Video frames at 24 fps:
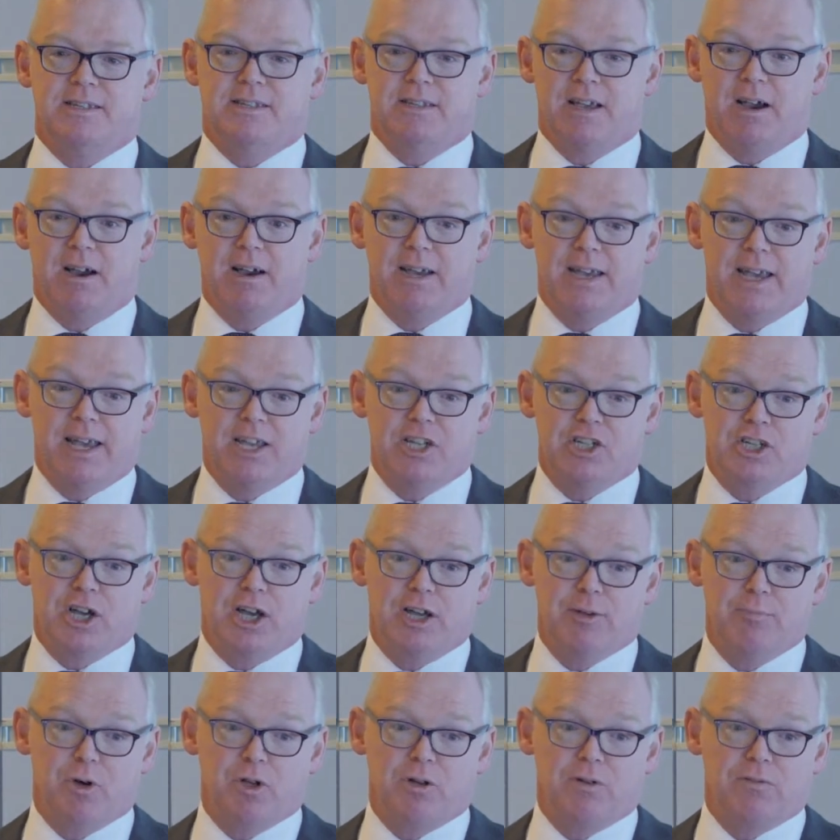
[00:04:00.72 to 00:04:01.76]
is the
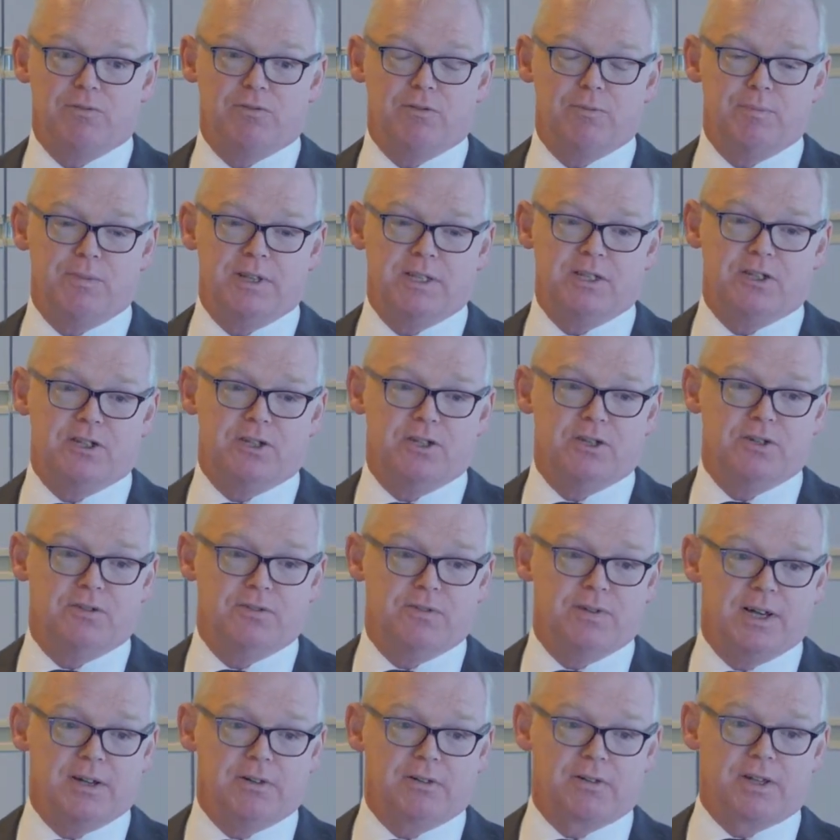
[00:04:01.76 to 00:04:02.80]
IHI model from the Institute
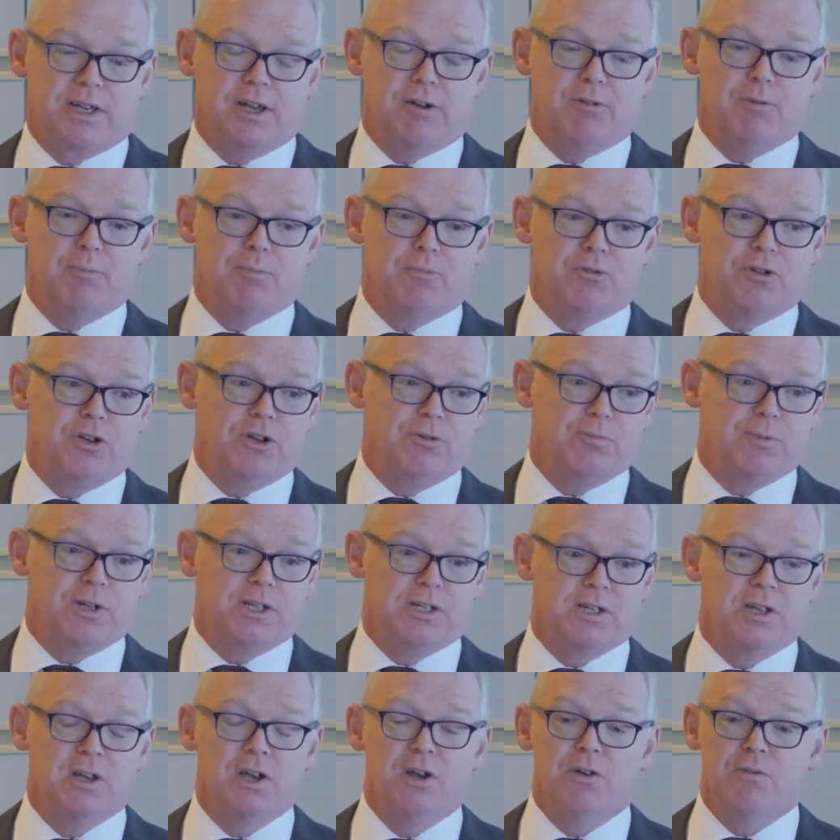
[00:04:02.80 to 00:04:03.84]
of Healthcare
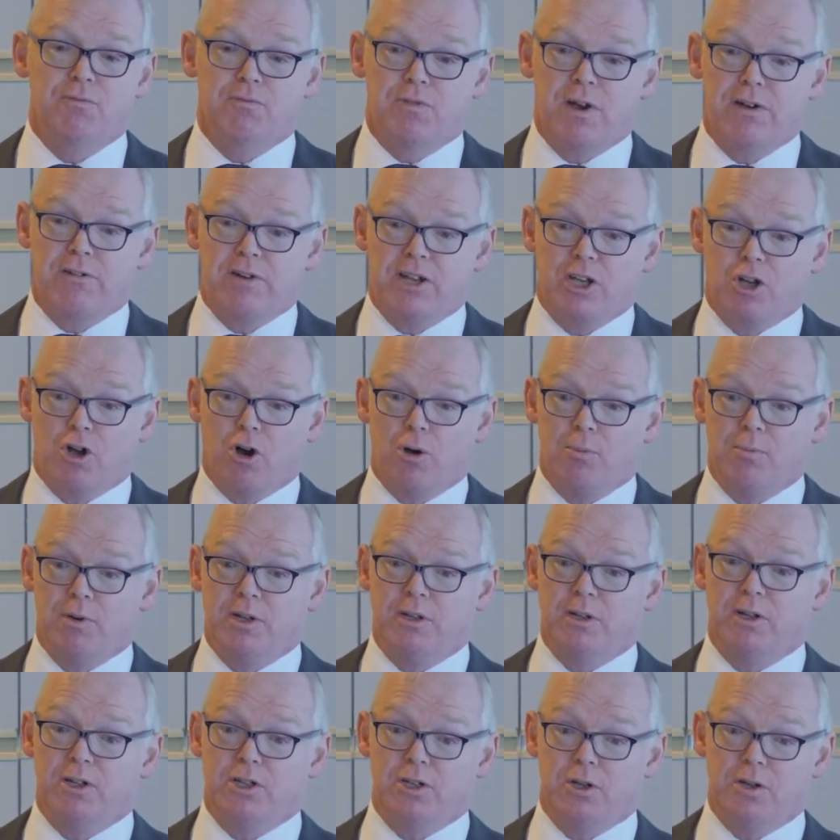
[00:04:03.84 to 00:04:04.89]
Improvement. Very
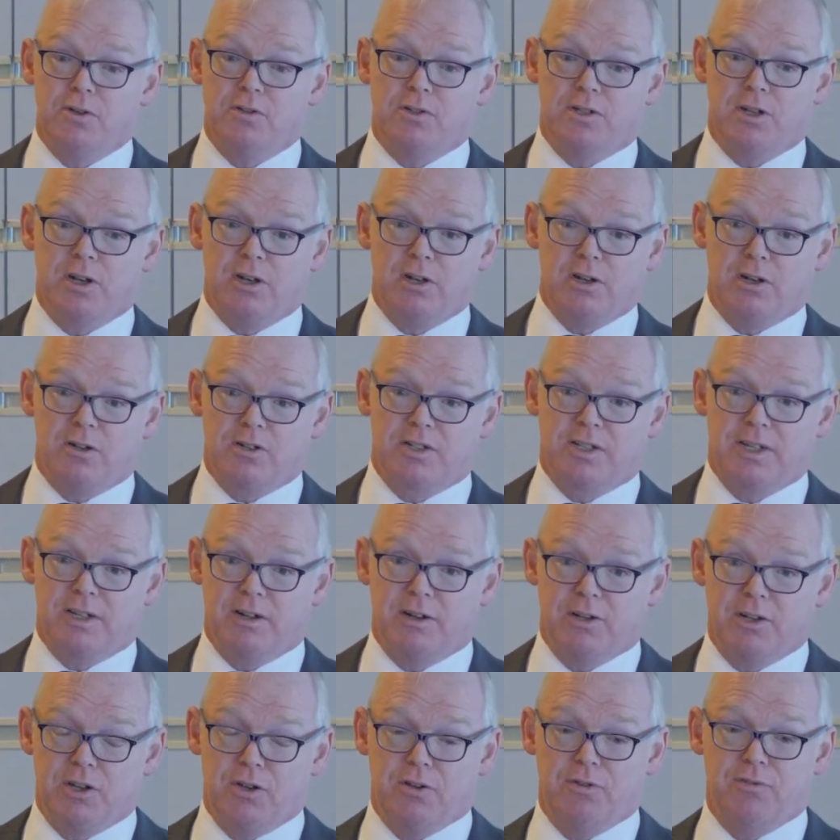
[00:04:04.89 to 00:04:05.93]
common, used a lot in
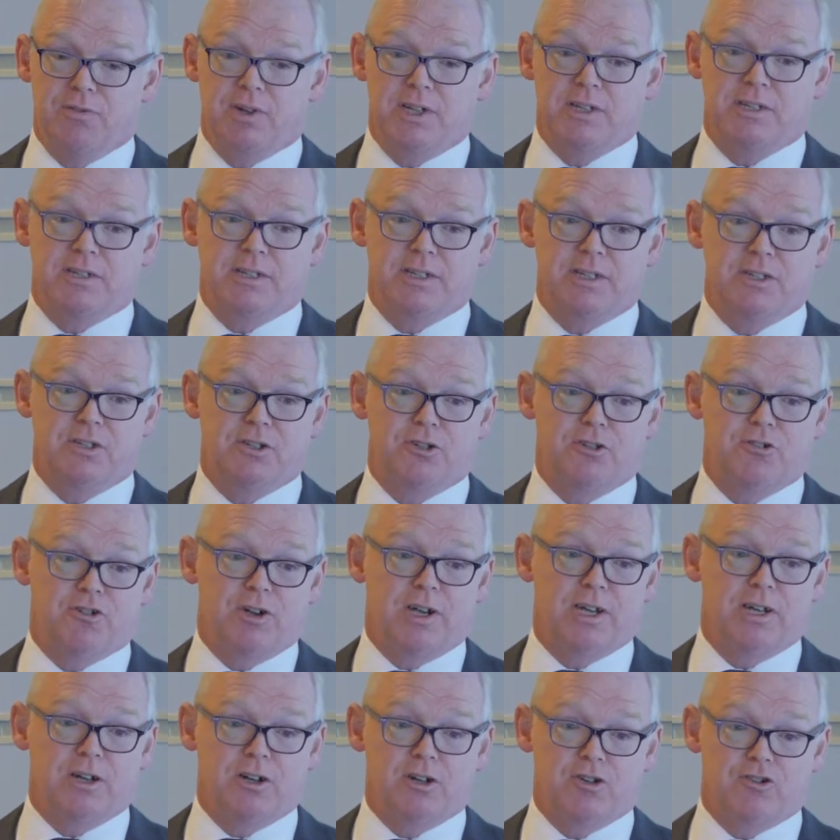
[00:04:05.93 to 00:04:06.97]
our universities to
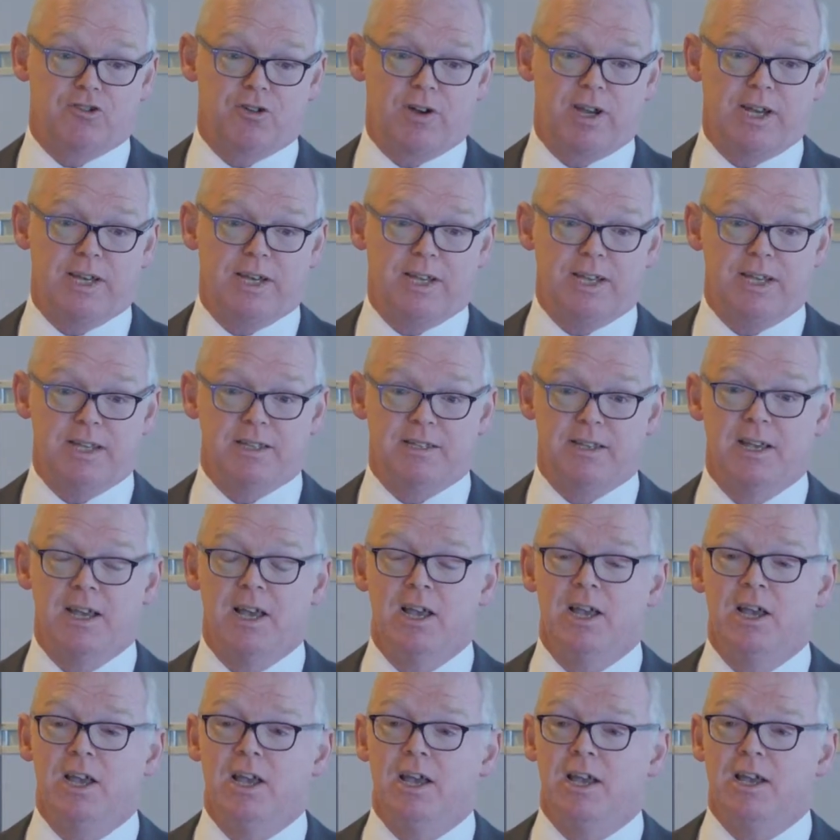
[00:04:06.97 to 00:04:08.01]
train our trainees.
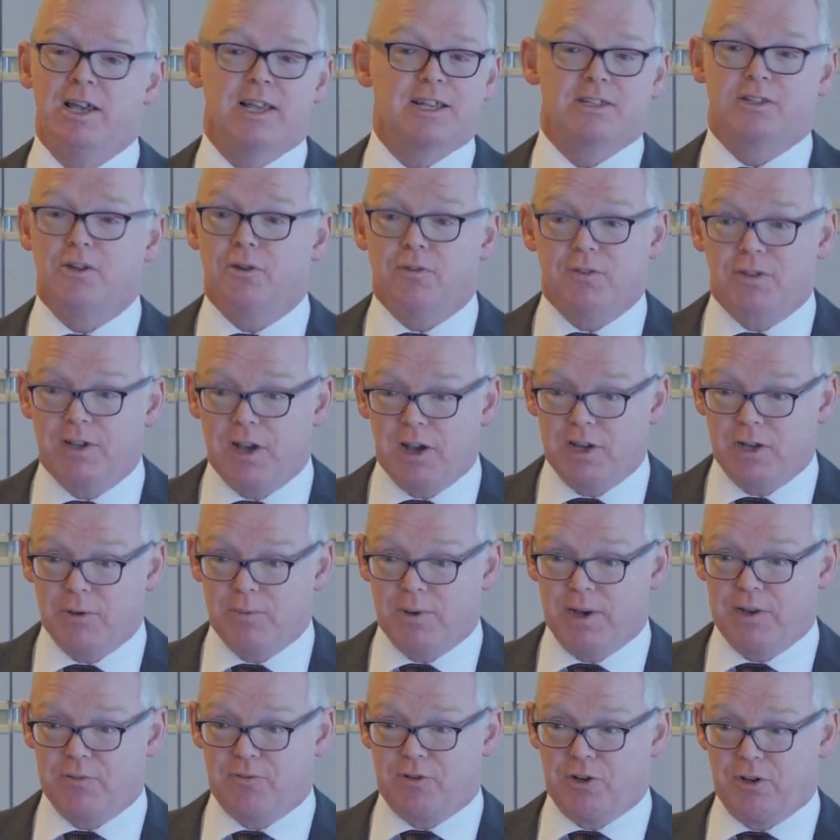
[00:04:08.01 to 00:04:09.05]
It's not the only
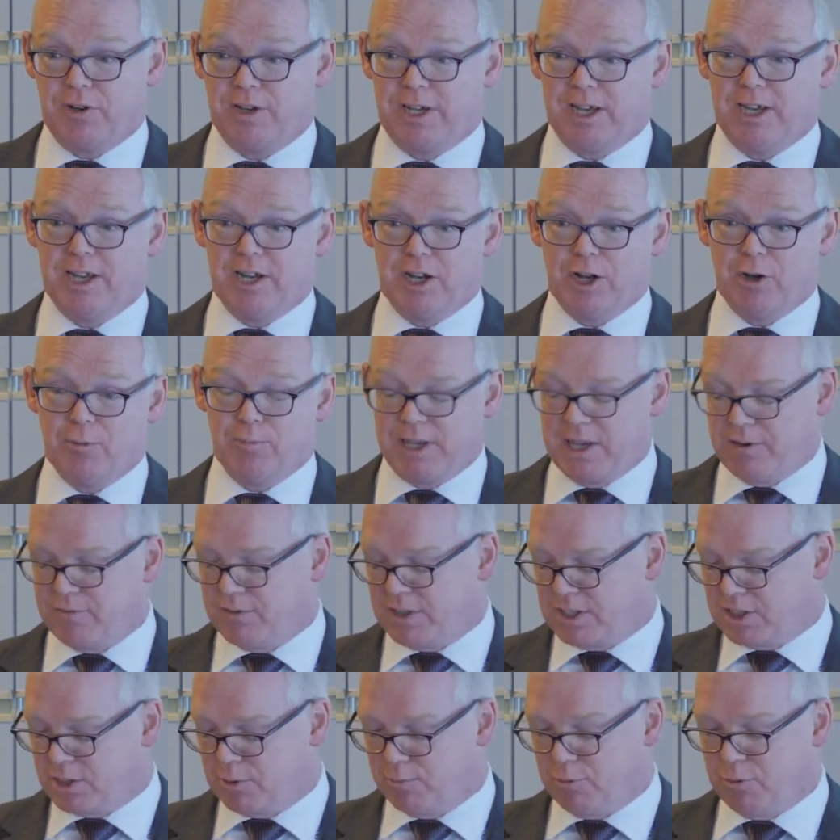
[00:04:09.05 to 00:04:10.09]
way of doing it, and I'll be
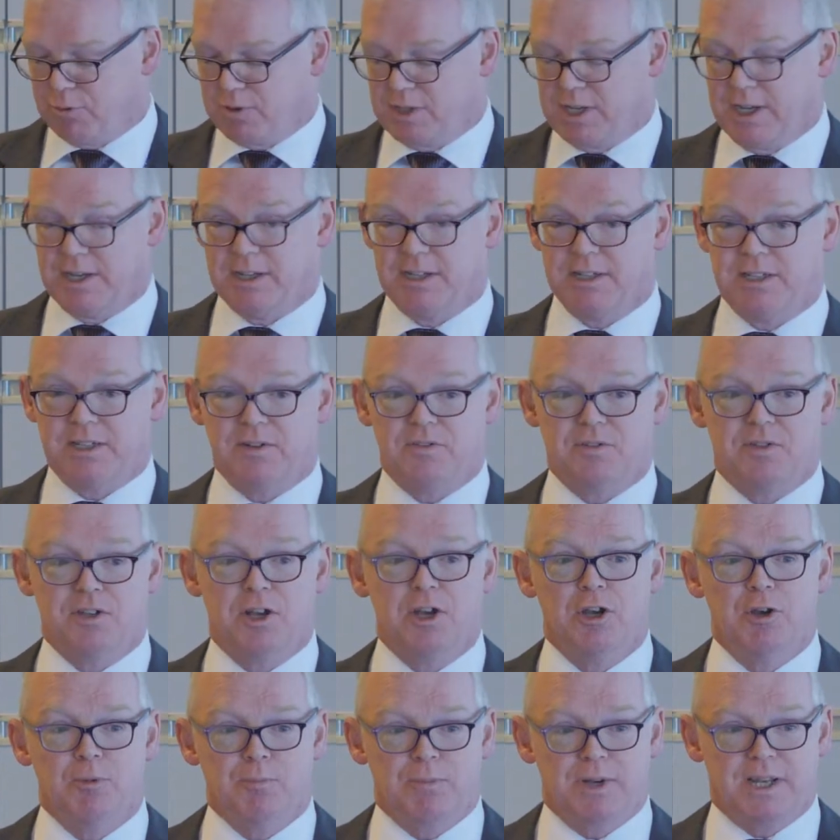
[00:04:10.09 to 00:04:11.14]
giving some alternatives,
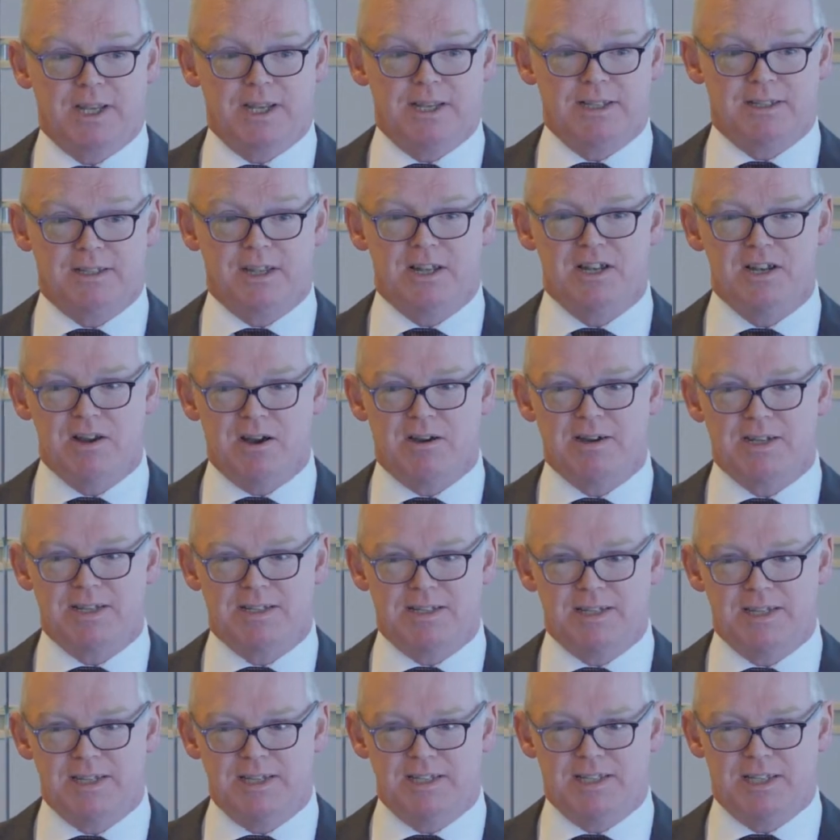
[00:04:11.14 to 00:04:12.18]
but it is a
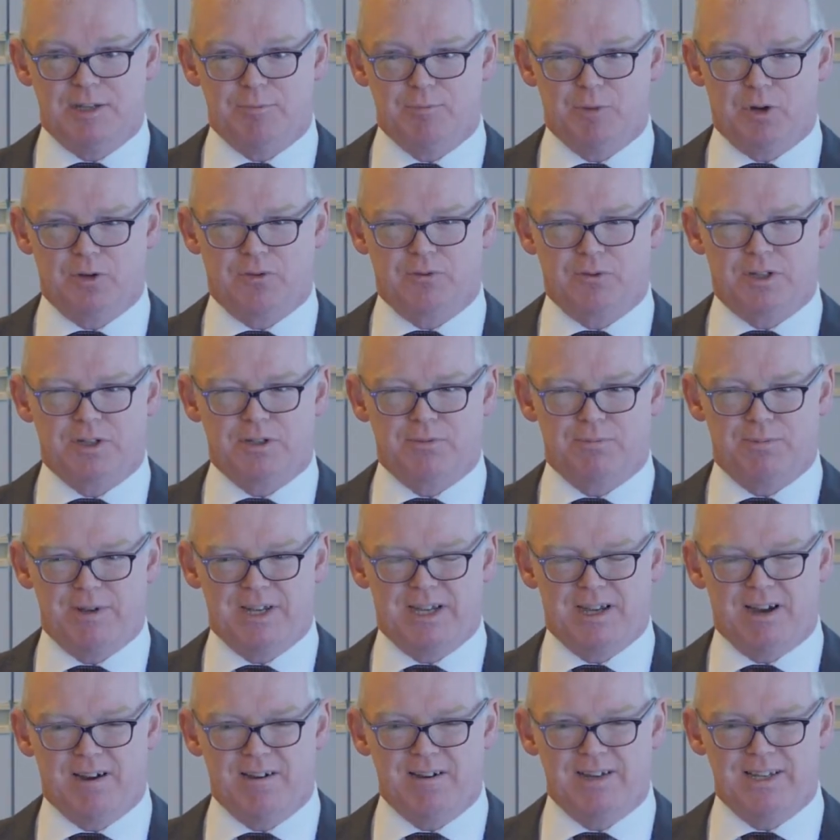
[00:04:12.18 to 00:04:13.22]
nice, easy model because we
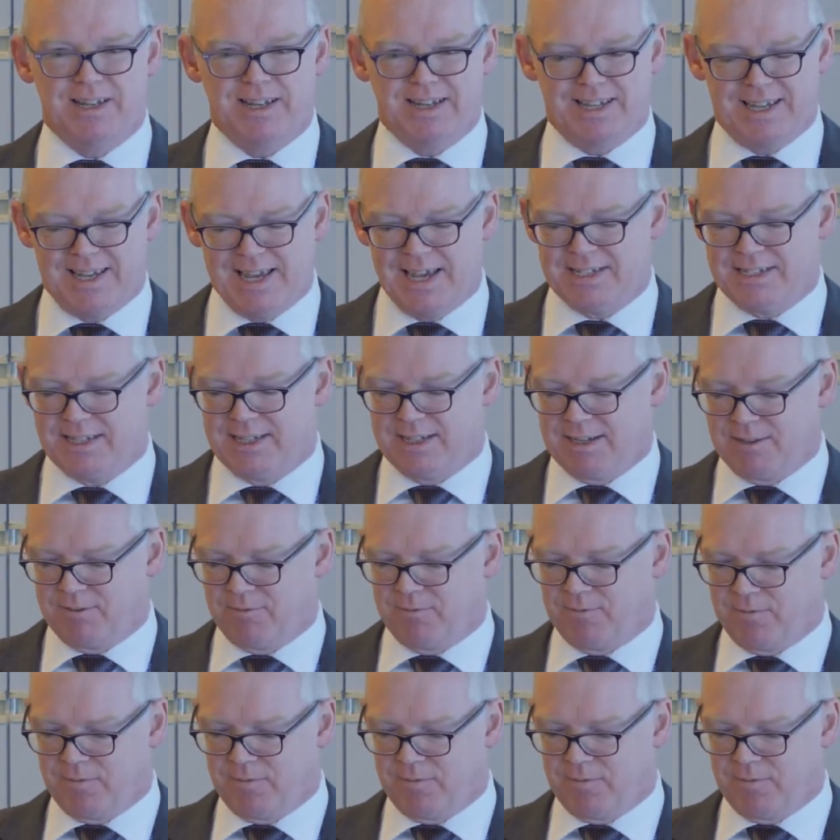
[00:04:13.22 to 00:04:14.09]
kind of get it.